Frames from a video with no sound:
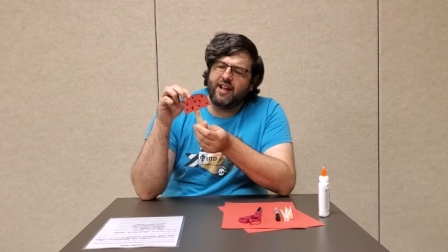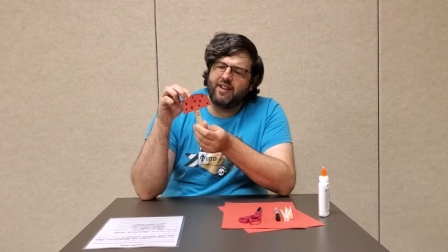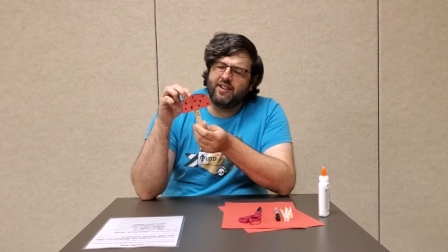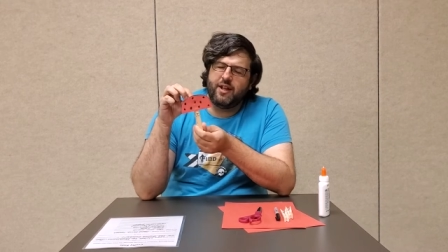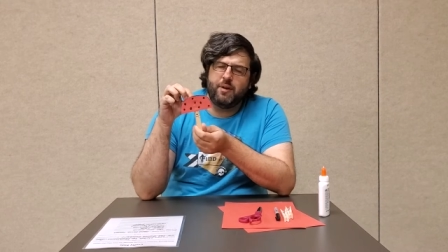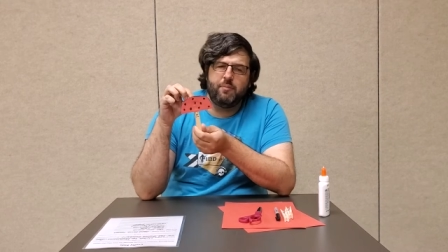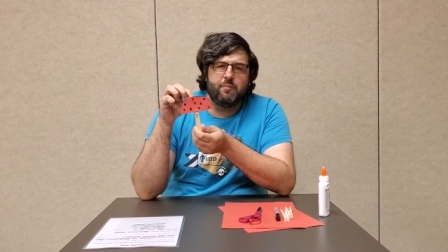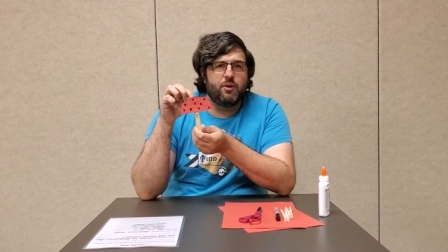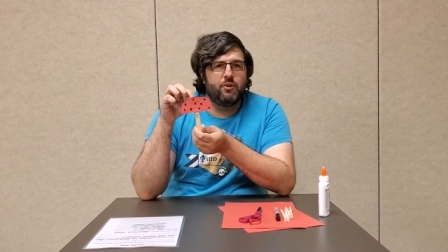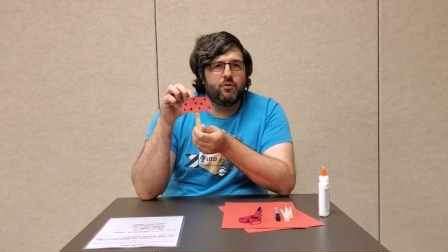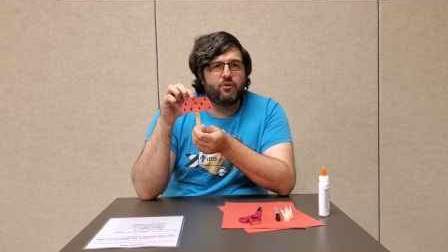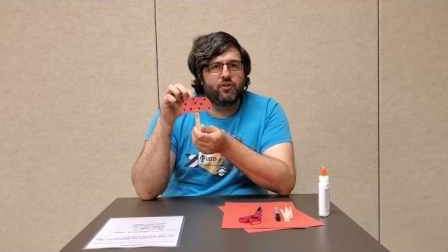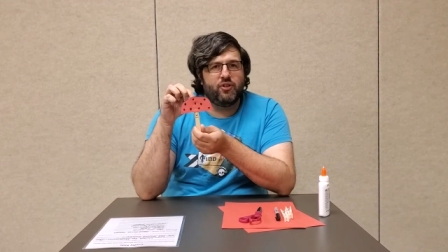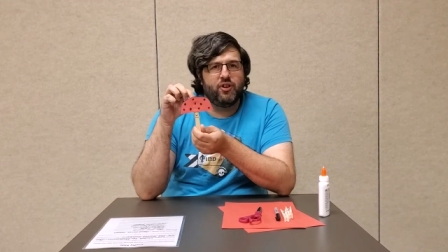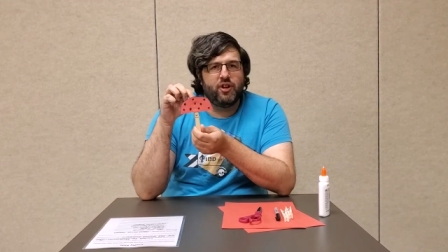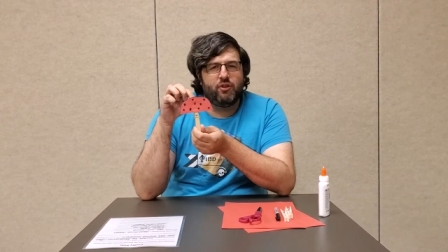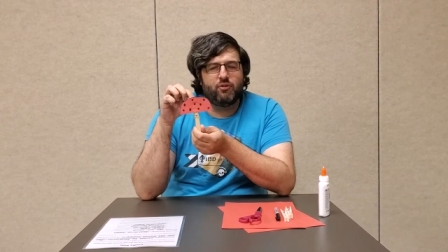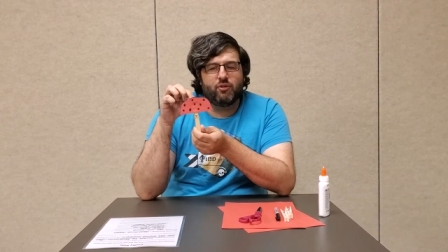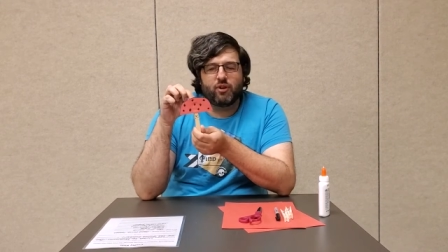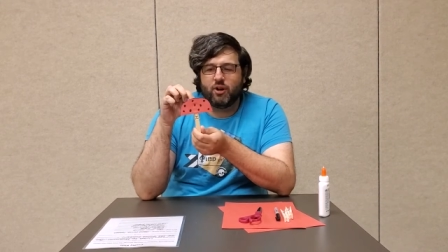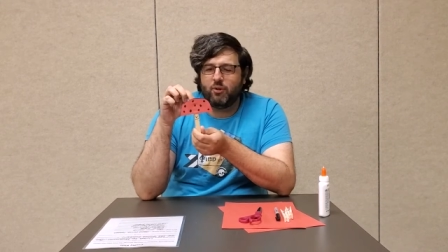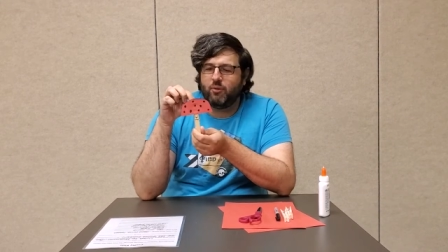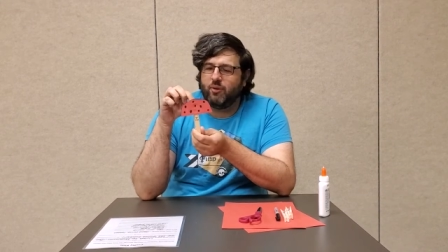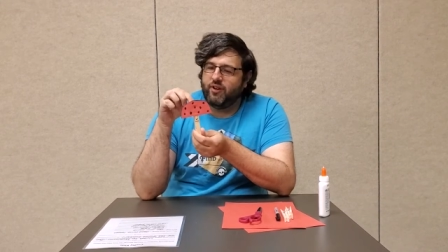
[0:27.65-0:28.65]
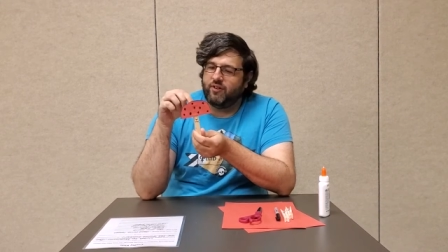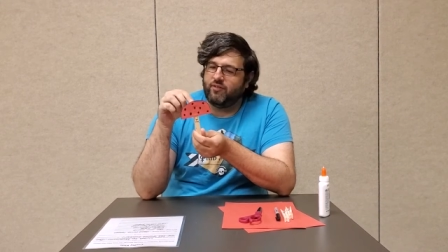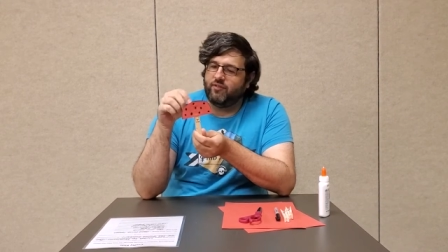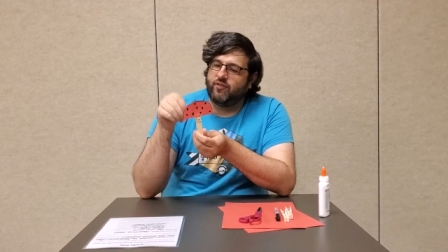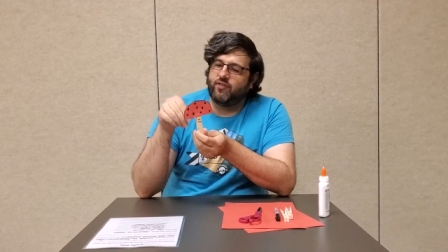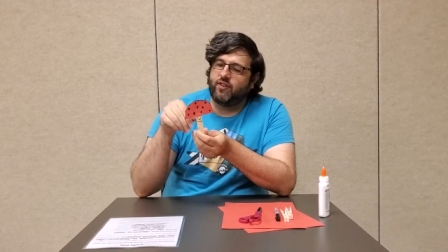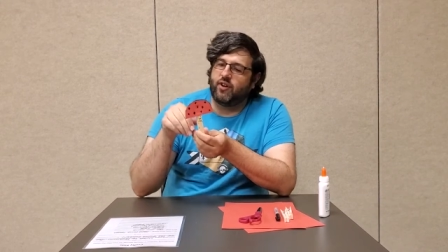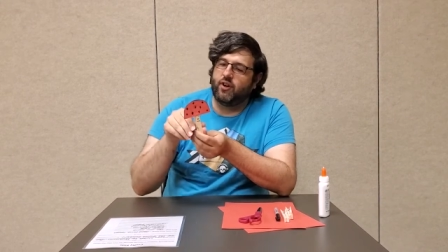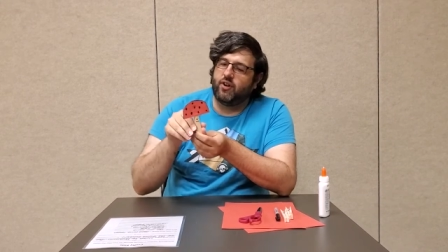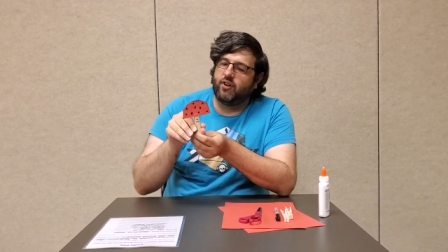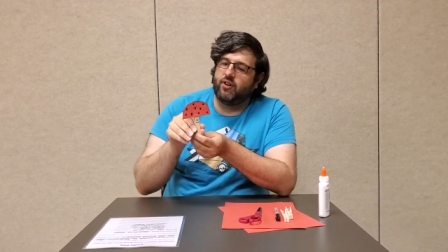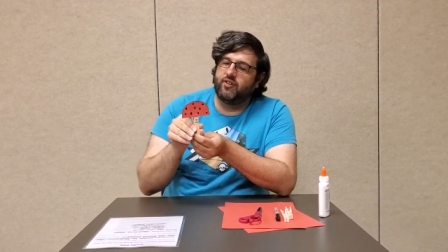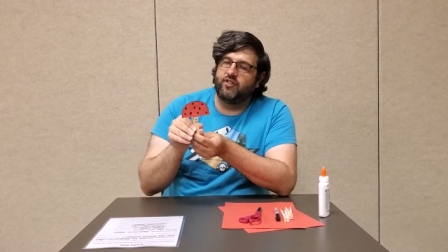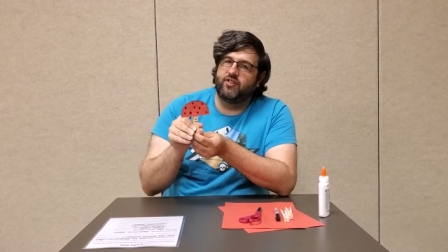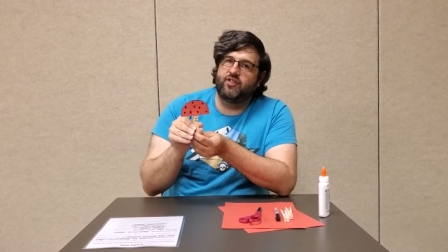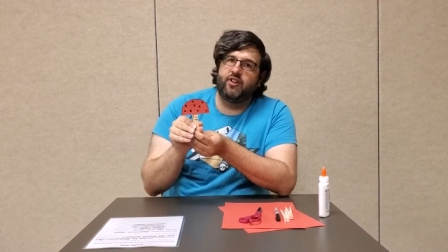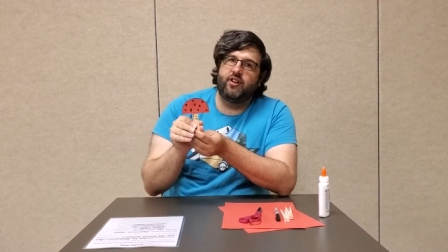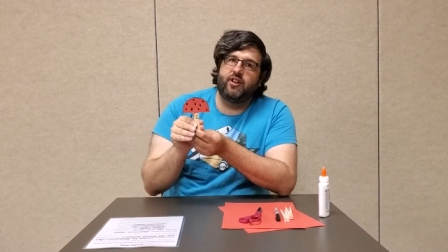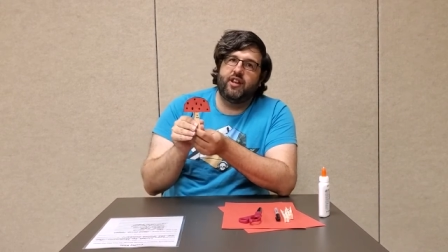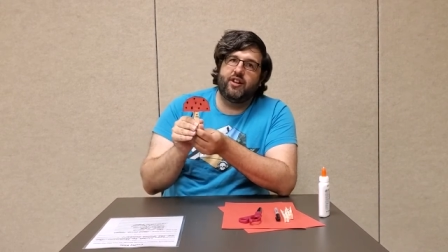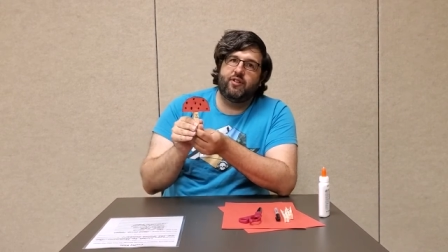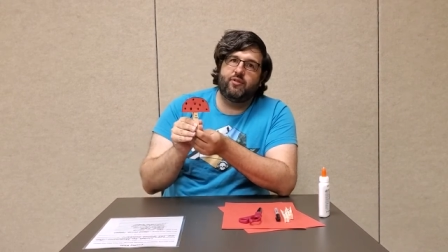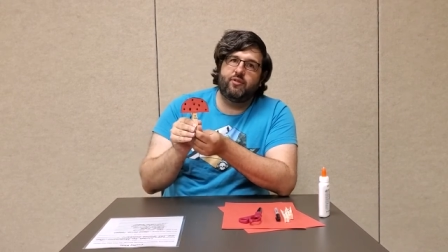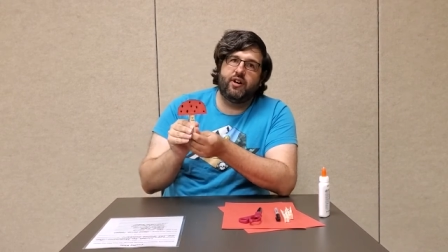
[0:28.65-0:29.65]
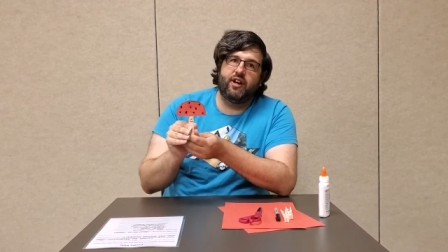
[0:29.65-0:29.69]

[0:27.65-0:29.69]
And they mm. mostly grow in fall, so that's